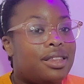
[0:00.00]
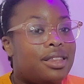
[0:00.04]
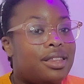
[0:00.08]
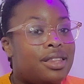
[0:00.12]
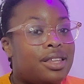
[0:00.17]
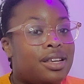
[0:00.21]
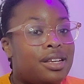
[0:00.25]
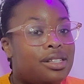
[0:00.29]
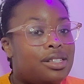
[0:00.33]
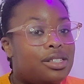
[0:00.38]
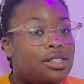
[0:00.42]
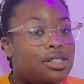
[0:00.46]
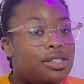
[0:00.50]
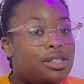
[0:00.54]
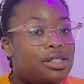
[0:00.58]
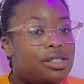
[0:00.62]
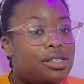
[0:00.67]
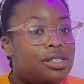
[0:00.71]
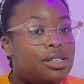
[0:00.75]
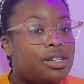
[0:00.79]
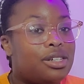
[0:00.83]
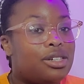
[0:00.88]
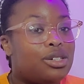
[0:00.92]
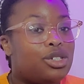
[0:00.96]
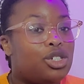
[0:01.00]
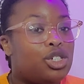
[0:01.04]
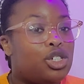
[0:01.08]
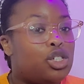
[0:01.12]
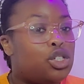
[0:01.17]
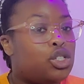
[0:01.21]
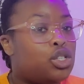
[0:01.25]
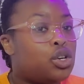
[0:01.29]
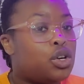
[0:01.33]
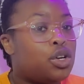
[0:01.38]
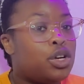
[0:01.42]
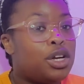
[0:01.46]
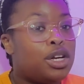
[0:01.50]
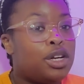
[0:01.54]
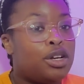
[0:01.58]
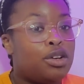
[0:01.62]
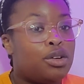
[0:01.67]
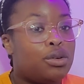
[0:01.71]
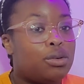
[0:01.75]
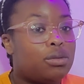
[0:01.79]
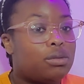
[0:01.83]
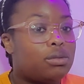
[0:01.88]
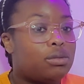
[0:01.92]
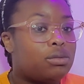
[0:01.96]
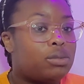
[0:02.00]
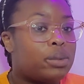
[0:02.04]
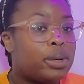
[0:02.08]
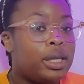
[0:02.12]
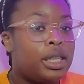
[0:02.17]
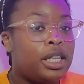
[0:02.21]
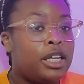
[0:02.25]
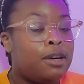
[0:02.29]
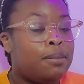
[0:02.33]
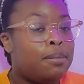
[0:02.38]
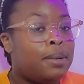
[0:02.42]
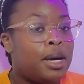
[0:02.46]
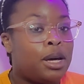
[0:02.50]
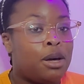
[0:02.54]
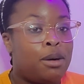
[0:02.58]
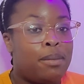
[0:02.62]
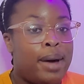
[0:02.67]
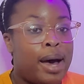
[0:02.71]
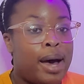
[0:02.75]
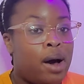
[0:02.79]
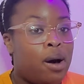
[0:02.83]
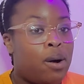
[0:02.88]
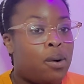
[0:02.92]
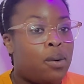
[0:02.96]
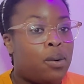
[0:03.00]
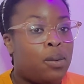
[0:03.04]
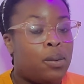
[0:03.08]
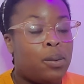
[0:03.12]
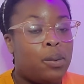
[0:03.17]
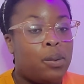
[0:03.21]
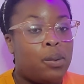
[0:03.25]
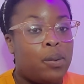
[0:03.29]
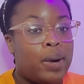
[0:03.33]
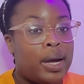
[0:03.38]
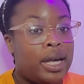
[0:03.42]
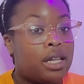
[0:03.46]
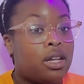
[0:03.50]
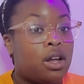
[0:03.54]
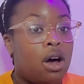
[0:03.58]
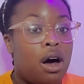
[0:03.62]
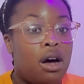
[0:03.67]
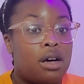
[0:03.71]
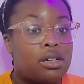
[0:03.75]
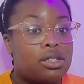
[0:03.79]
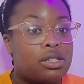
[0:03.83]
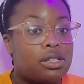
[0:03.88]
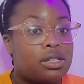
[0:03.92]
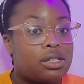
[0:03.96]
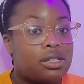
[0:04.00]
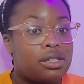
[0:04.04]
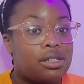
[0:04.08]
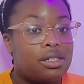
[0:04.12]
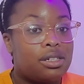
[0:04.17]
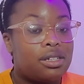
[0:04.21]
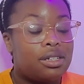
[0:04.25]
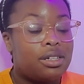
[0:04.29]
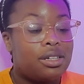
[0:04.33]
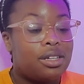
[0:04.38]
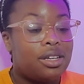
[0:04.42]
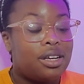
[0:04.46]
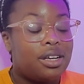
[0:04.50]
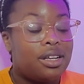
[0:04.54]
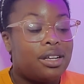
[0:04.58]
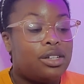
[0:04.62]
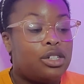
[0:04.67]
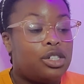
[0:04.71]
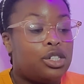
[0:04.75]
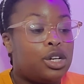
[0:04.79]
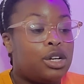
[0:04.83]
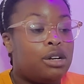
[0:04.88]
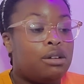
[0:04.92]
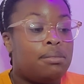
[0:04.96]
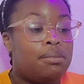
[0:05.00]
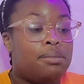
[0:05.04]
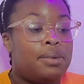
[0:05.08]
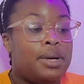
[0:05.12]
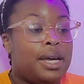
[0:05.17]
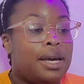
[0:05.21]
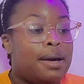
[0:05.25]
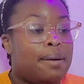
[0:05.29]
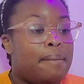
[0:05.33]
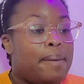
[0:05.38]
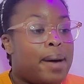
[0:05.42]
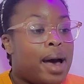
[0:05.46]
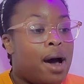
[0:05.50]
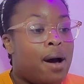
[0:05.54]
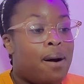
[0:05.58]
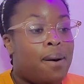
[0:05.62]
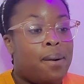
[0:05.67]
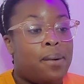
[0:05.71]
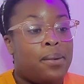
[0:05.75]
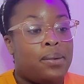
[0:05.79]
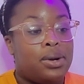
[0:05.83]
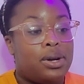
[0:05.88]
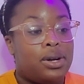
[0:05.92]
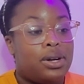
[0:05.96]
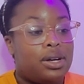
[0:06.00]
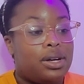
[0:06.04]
this shouldn't really be about weight loss. It shouldn't be about